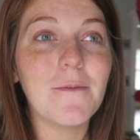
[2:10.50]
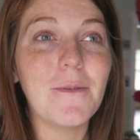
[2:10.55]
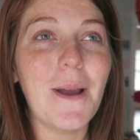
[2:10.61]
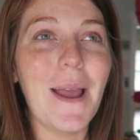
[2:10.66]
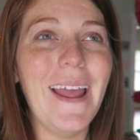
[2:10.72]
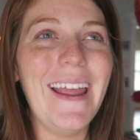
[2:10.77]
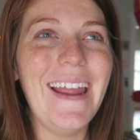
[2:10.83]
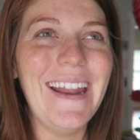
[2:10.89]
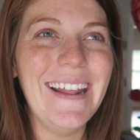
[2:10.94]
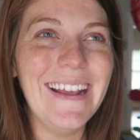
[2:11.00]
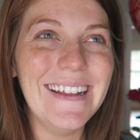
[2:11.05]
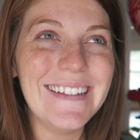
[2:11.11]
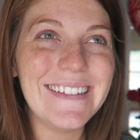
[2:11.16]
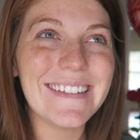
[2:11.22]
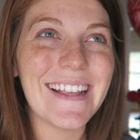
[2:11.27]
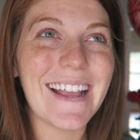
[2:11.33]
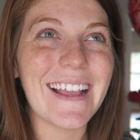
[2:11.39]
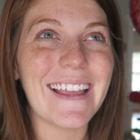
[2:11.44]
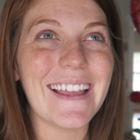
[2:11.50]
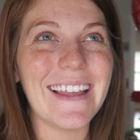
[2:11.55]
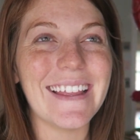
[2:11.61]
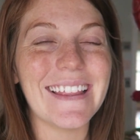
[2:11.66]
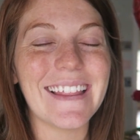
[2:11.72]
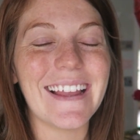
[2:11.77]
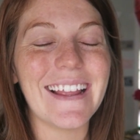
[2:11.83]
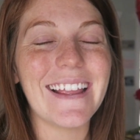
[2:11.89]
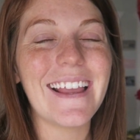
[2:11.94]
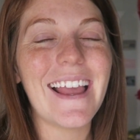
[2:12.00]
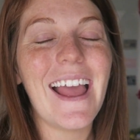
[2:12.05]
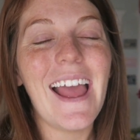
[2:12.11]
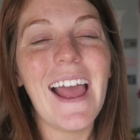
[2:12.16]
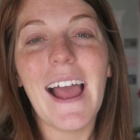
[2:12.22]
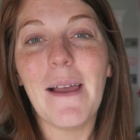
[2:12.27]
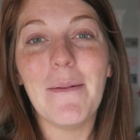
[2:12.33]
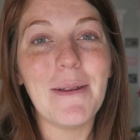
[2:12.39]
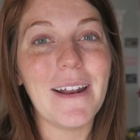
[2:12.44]
wait second. Like,
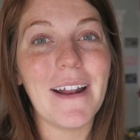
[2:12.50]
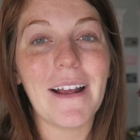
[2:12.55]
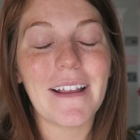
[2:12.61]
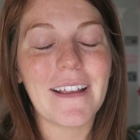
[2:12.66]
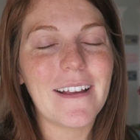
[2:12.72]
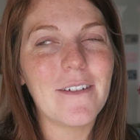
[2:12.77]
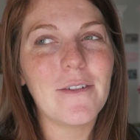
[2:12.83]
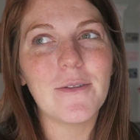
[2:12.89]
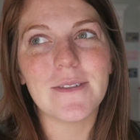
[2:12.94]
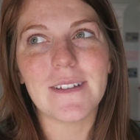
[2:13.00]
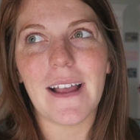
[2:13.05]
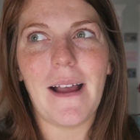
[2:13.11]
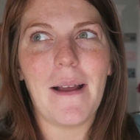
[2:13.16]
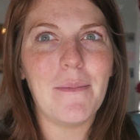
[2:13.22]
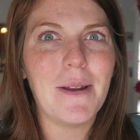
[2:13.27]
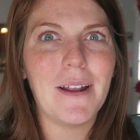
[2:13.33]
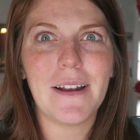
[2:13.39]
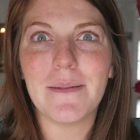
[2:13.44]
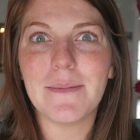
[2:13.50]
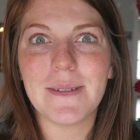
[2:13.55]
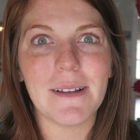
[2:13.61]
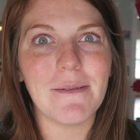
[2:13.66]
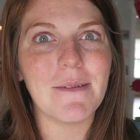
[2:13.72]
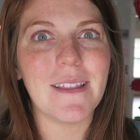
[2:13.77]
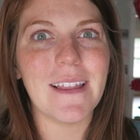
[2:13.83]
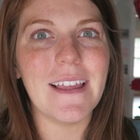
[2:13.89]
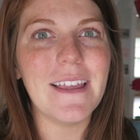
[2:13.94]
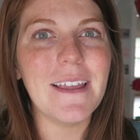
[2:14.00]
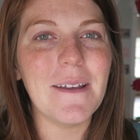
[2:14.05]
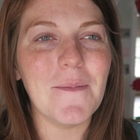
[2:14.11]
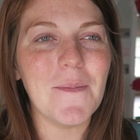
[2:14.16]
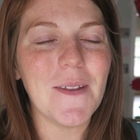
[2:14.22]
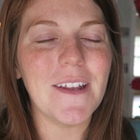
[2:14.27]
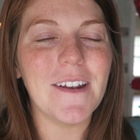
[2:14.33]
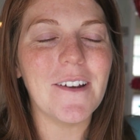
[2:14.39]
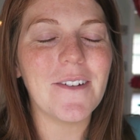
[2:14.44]
I mean, of course, I'm not upset with
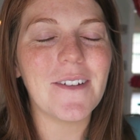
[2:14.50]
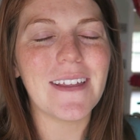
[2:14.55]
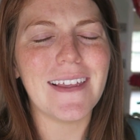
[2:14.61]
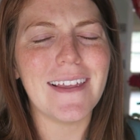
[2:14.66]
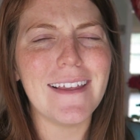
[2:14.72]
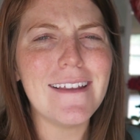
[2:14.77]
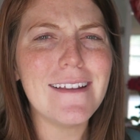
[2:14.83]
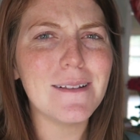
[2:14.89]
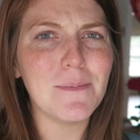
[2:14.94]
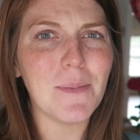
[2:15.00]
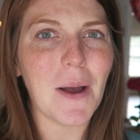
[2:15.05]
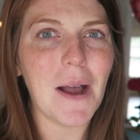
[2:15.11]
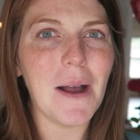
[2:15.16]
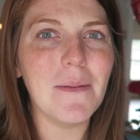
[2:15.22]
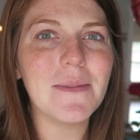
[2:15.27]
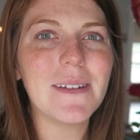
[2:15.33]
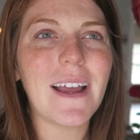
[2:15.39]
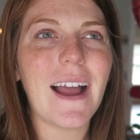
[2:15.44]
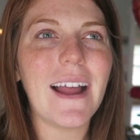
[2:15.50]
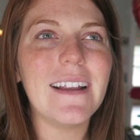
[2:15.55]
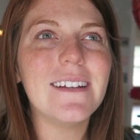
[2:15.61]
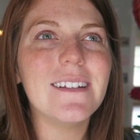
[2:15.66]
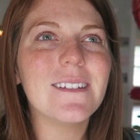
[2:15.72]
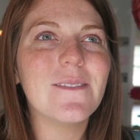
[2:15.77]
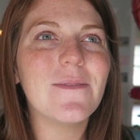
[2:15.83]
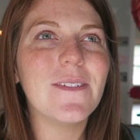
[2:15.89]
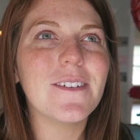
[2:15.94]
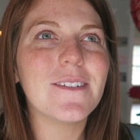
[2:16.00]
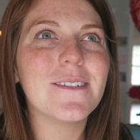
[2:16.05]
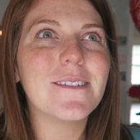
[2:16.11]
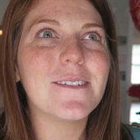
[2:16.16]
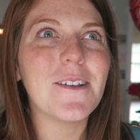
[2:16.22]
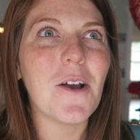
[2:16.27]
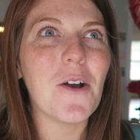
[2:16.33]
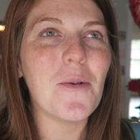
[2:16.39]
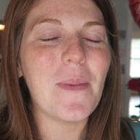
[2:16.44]
him, you know, like he's bummed. I just feel
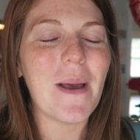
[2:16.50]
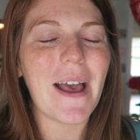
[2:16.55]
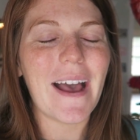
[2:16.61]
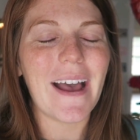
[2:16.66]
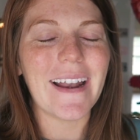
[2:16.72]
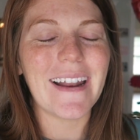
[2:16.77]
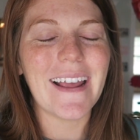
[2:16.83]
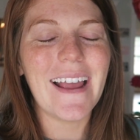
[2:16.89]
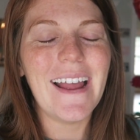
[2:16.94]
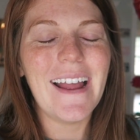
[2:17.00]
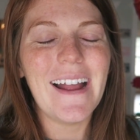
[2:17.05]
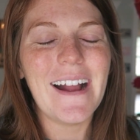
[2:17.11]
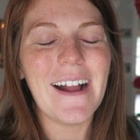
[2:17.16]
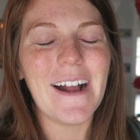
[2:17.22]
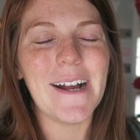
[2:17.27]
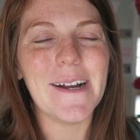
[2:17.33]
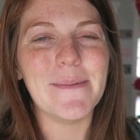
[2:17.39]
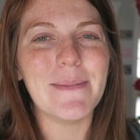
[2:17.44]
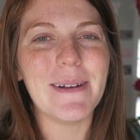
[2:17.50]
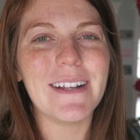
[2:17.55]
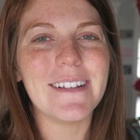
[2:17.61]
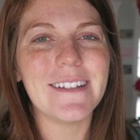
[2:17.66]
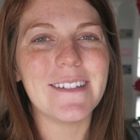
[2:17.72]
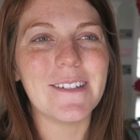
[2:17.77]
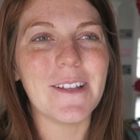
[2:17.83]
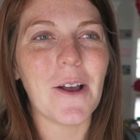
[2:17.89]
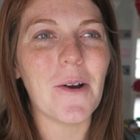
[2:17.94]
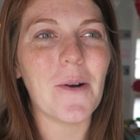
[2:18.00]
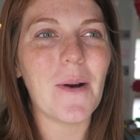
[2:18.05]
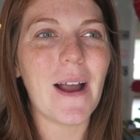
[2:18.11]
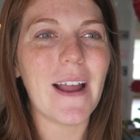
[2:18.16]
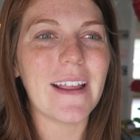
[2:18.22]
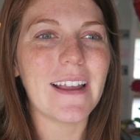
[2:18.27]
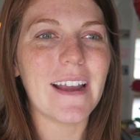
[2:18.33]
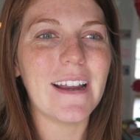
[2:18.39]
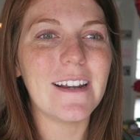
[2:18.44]
so bad. Um, so
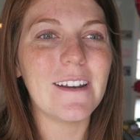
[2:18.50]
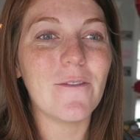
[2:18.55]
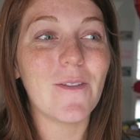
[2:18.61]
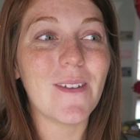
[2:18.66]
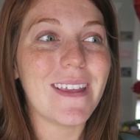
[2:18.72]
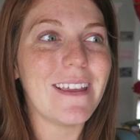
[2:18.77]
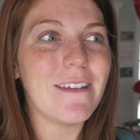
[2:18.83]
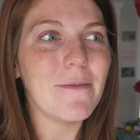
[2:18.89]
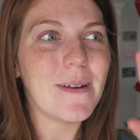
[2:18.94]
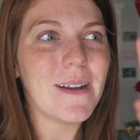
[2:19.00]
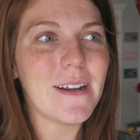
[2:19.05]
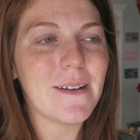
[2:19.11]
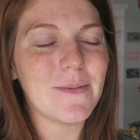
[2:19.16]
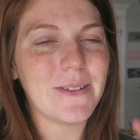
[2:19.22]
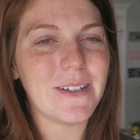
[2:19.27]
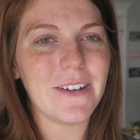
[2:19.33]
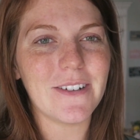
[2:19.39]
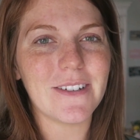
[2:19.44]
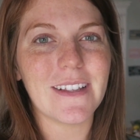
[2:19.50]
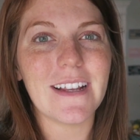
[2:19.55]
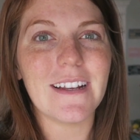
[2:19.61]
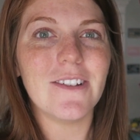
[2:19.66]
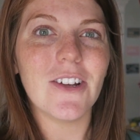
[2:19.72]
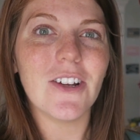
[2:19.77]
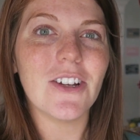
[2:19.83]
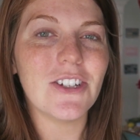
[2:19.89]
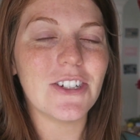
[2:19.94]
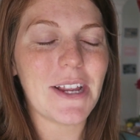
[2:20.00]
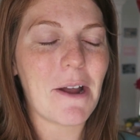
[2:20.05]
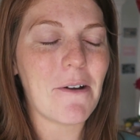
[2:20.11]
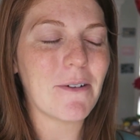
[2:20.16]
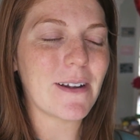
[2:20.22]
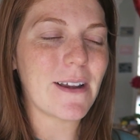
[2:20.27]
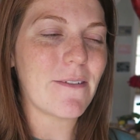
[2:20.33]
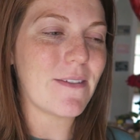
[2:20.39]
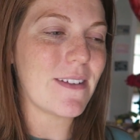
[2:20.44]
I kind of, he went upstairs and like took a
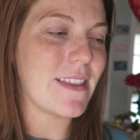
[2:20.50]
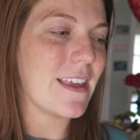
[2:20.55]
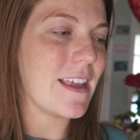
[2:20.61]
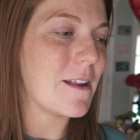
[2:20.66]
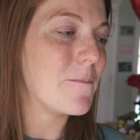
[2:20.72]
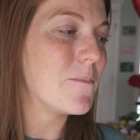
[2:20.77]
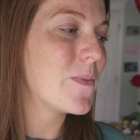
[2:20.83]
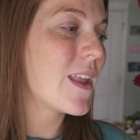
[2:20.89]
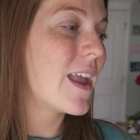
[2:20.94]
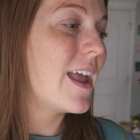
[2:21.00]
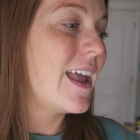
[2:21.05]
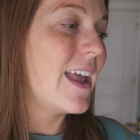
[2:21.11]
shower and everything.